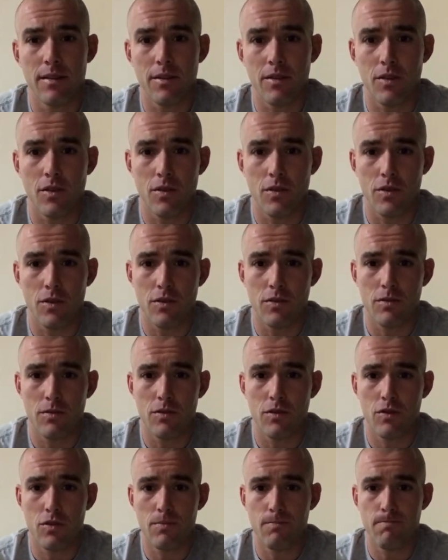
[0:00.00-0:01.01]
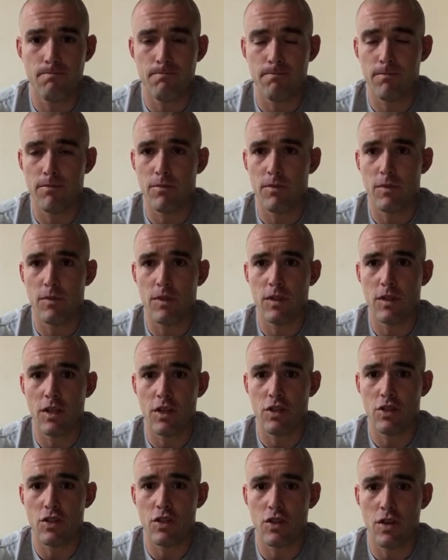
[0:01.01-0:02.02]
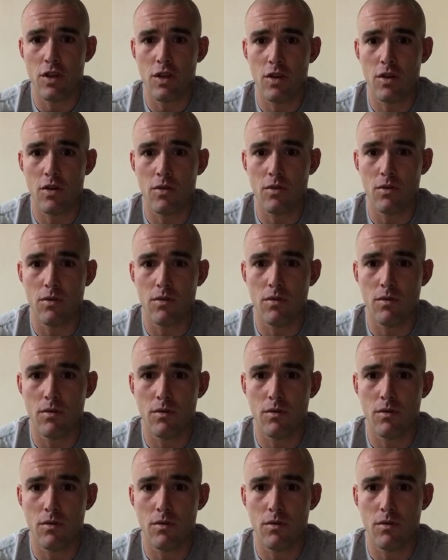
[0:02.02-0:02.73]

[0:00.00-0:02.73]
You know, there's no